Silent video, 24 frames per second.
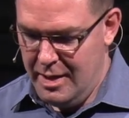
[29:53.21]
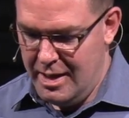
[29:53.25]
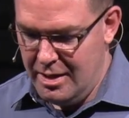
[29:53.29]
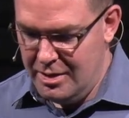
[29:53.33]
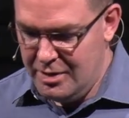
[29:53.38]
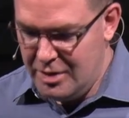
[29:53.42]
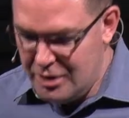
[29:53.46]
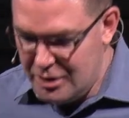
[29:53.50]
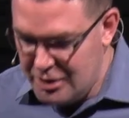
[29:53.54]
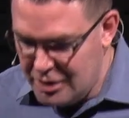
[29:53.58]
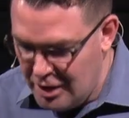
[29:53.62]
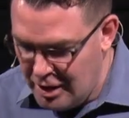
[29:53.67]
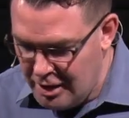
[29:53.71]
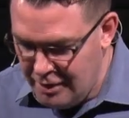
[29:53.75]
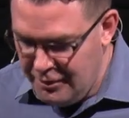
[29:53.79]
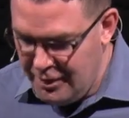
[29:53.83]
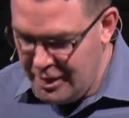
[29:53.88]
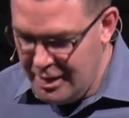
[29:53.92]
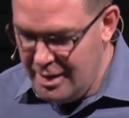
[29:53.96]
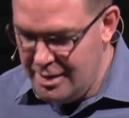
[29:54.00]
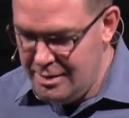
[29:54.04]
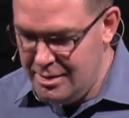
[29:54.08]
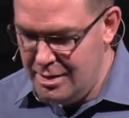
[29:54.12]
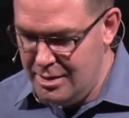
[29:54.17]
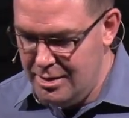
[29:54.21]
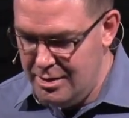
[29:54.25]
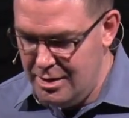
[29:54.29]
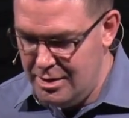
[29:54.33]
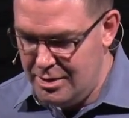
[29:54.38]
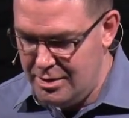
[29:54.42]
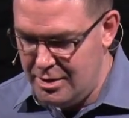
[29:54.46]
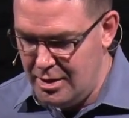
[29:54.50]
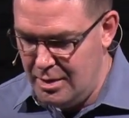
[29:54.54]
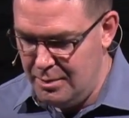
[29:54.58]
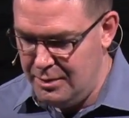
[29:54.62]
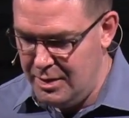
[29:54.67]
Because serving isn't
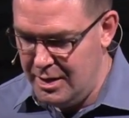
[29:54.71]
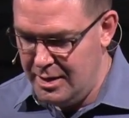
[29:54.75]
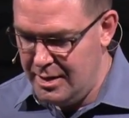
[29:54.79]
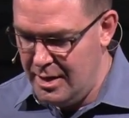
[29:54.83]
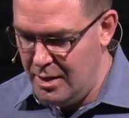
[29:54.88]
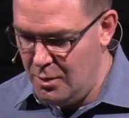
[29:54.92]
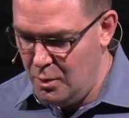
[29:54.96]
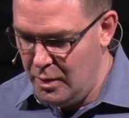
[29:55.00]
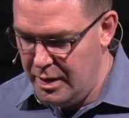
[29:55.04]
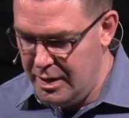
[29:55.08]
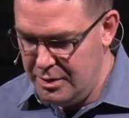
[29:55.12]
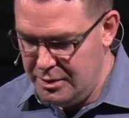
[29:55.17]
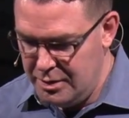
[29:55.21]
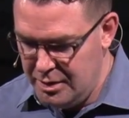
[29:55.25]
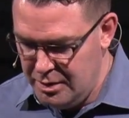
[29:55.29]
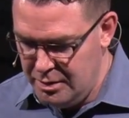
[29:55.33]
just something that we